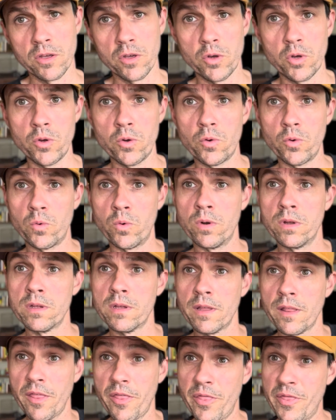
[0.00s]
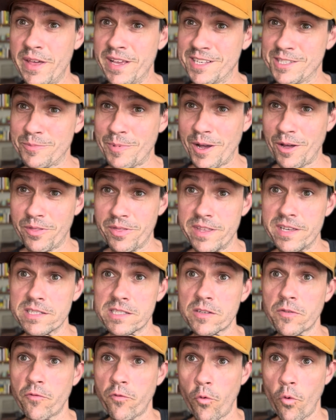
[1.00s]
who thinks about
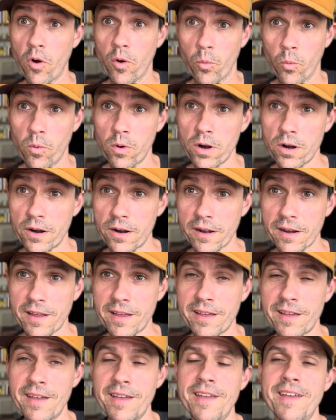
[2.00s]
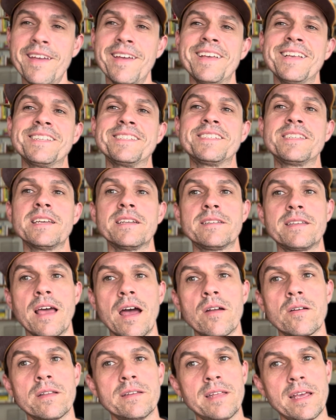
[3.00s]
this for work sit
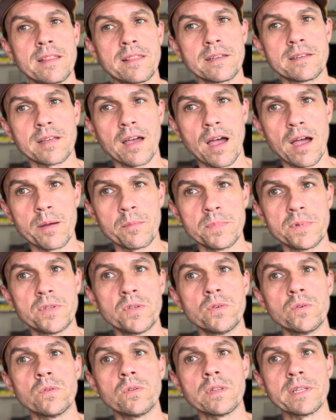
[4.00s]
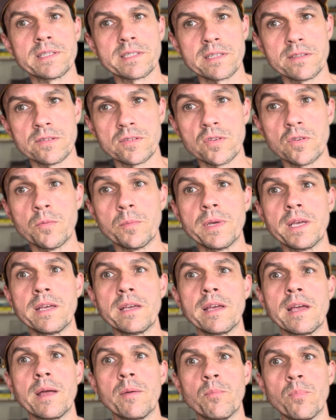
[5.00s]
down and take the time to listen to
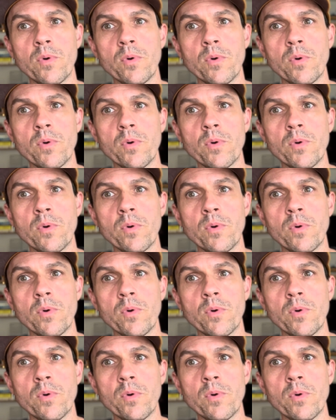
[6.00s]
me and